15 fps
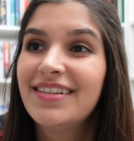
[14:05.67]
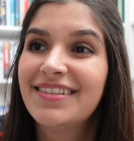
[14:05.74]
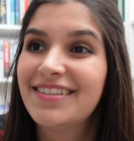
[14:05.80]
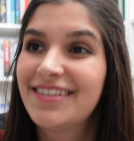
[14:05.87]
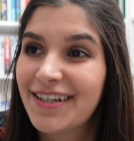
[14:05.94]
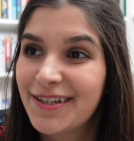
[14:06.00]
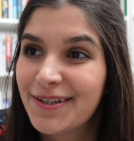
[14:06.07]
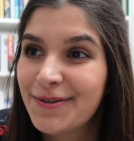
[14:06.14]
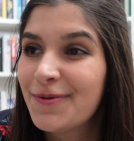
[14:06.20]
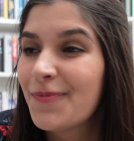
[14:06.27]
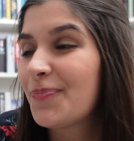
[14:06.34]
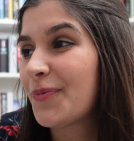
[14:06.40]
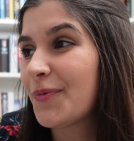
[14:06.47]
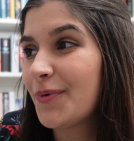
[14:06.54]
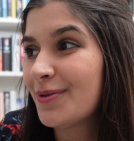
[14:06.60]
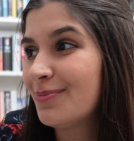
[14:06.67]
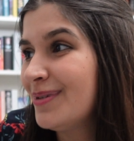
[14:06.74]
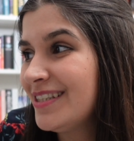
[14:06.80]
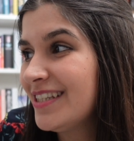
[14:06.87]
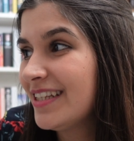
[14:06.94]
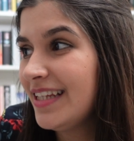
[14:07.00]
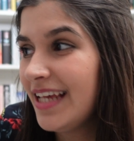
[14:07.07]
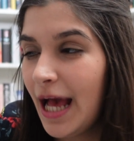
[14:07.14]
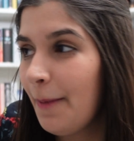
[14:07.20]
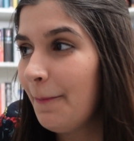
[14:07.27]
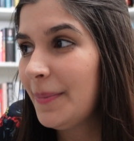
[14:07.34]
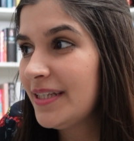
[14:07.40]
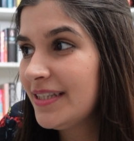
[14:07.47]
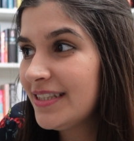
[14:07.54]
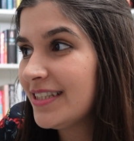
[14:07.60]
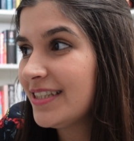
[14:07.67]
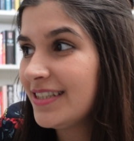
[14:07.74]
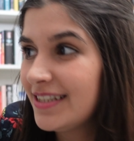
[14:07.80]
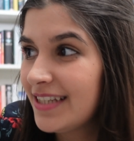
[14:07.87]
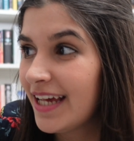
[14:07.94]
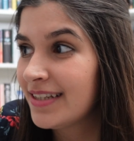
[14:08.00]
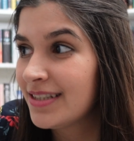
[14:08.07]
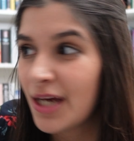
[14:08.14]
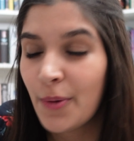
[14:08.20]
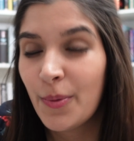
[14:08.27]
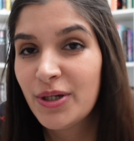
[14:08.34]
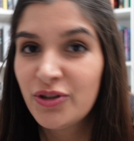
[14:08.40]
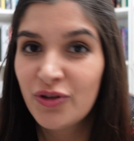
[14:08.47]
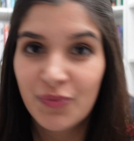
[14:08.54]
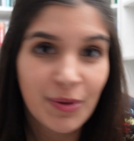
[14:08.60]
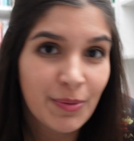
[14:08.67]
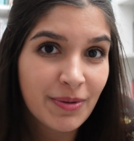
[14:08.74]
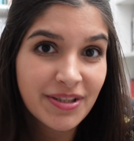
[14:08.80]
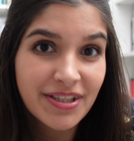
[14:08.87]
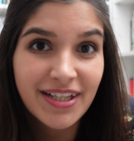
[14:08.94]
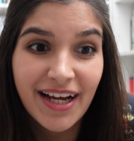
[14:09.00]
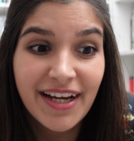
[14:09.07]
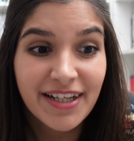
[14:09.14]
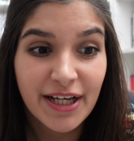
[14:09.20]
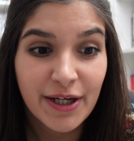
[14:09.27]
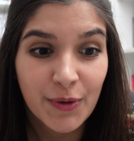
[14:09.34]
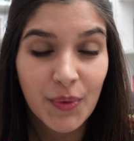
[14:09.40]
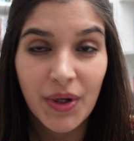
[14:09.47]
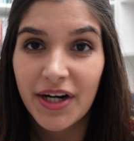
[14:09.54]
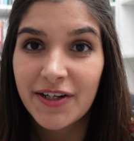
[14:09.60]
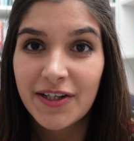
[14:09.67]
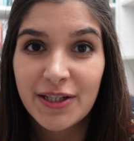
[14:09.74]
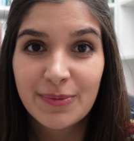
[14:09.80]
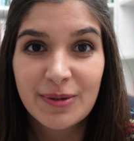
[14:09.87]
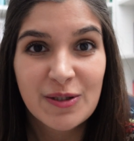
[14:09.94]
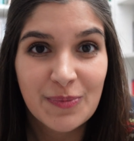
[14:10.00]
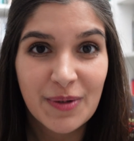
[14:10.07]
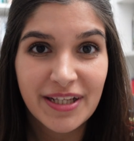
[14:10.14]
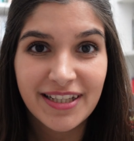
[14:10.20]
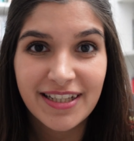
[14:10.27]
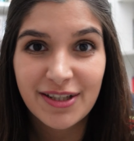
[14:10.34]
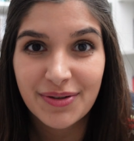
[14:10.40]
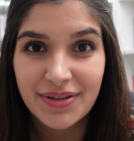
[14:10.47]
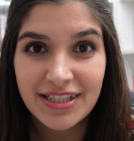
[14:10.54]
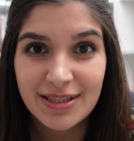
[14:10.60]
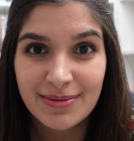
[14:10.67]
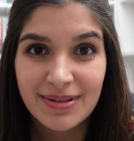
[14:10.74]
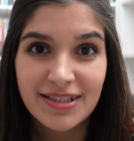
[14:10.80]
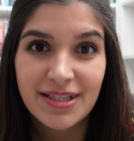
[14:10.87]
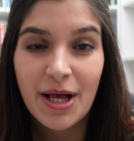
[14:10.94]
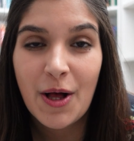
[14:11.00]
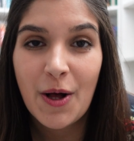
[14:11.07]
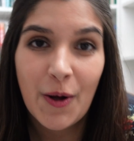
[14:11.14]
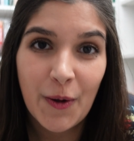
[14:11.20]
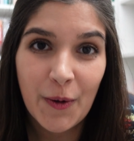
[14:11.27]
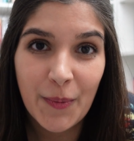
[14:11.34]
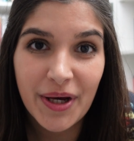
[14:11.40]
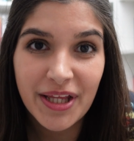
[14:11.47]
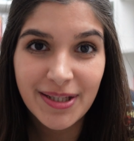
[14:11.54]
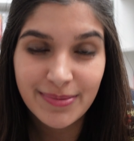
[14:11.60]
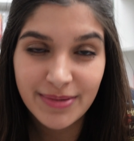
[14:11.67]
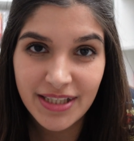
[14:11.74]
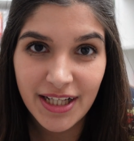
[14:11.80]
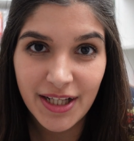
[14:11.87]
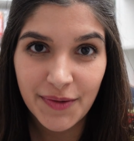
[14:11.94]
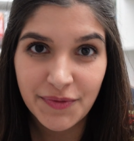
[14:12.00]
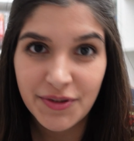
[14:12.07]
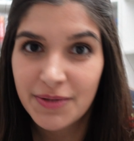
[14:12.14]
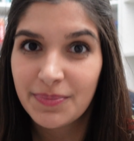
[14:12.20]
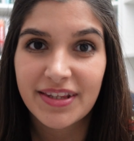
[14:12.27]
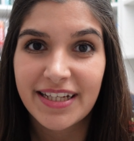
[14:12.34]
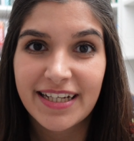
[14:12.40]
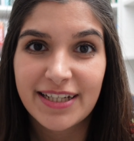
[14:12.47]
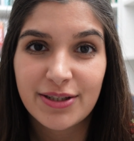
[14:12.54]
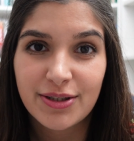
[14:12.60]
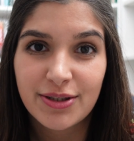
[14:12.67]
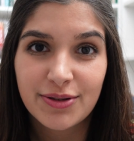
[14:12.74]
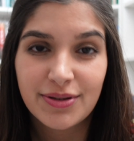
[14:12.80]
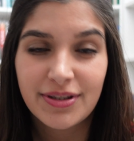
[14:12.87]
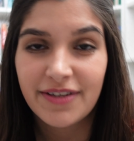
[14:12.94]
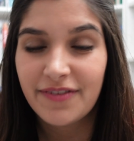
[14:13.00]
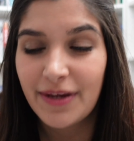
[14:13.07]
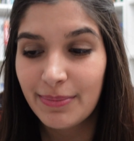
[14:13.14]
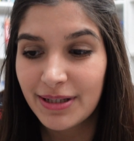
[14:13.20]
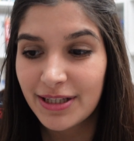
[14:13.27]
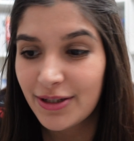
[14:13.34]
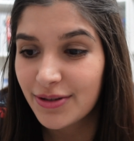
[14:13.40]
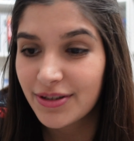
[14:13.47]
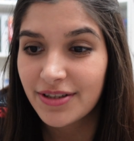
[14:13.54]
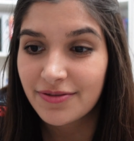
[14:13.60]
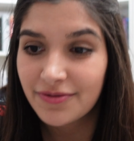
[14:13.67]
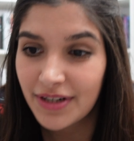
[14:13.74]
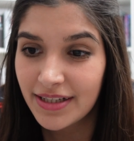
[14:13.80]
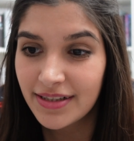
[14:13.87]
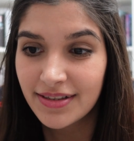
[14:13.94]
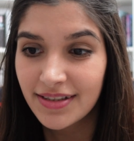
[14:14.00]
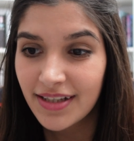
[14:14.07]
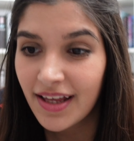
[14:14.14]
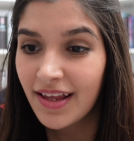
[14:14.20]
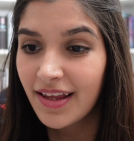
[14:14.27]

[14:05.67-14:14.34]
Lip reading: So what basically happens is that a bunch of people that I know are gonna be spending Christmas all by themselves. They cannot go to their family or their friends.